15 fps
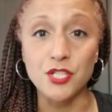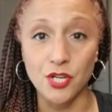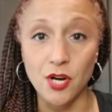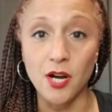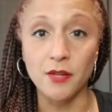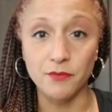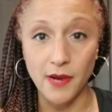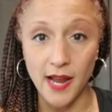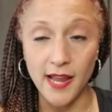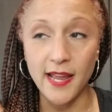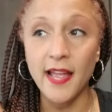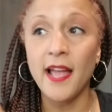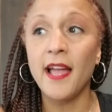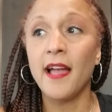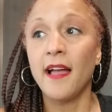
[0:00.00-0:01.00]
on, right?
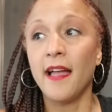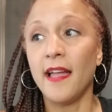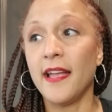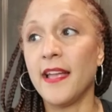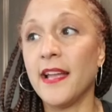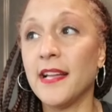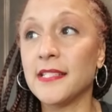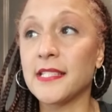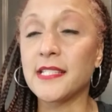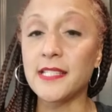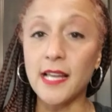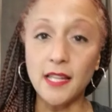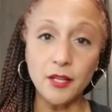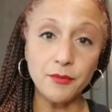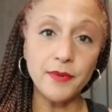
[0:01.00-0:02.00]
And
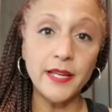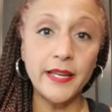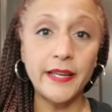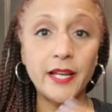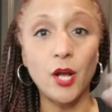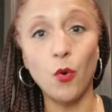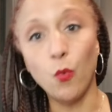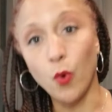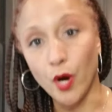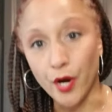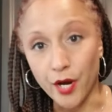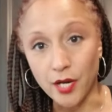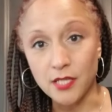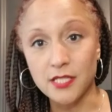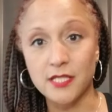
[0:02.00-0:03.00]
celery
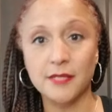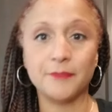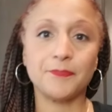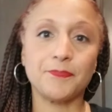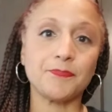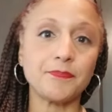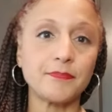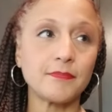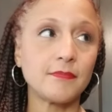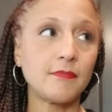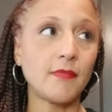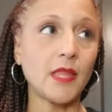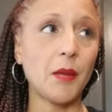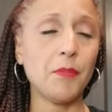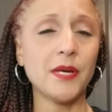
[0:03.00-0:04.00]
works,
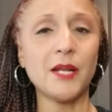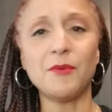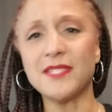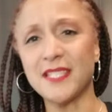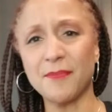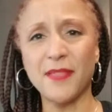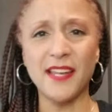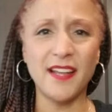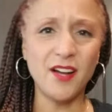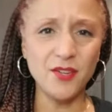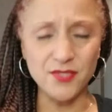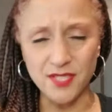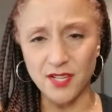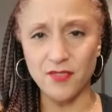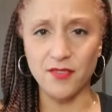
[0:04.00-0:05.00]
but I want something else
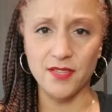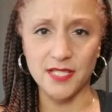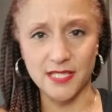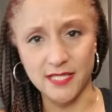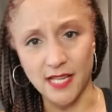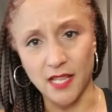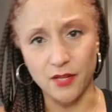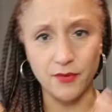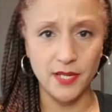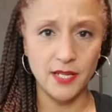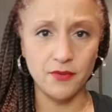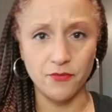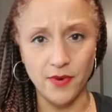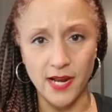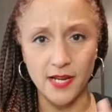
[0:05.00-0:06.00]
other than celery,
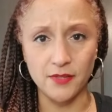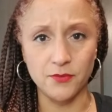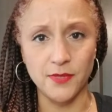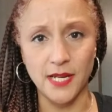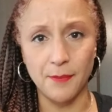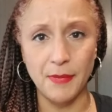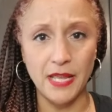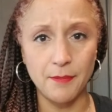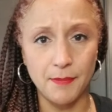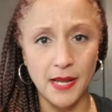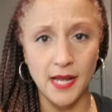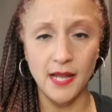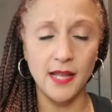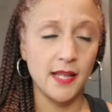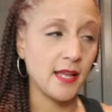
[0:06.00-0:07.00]
right? When I make
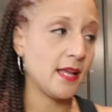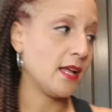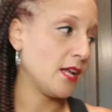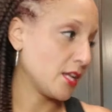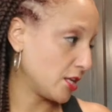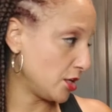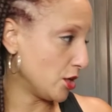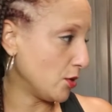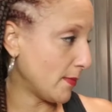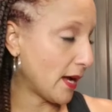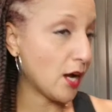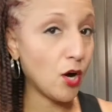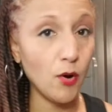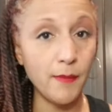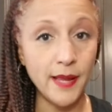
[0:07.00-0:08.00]
my, my
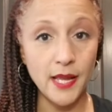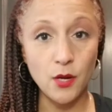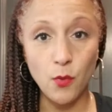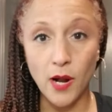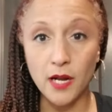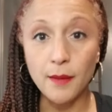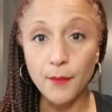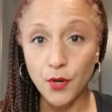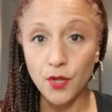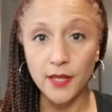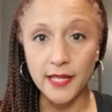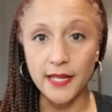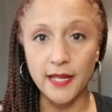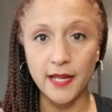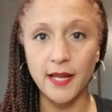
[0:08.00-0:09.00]
homemade
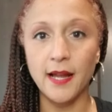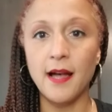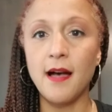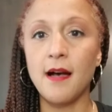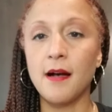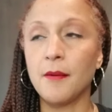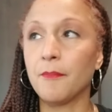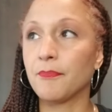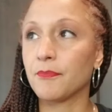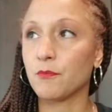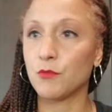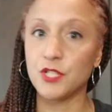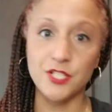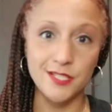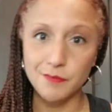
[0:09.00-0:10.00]
guacamole,
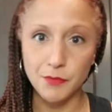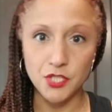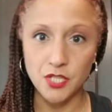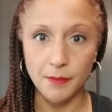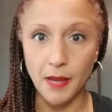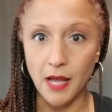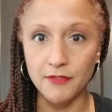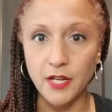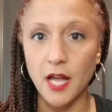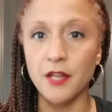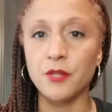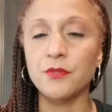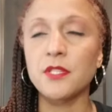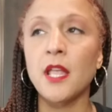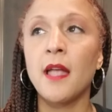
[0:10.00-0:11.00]
we just mush up
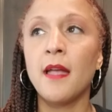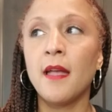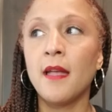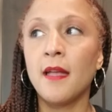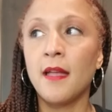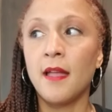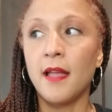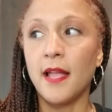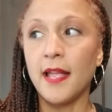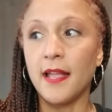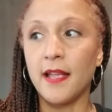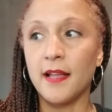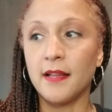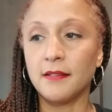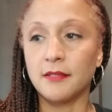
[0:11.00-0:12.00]
avocados.
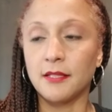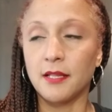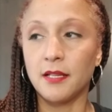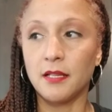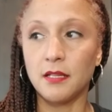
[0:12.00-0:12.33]
And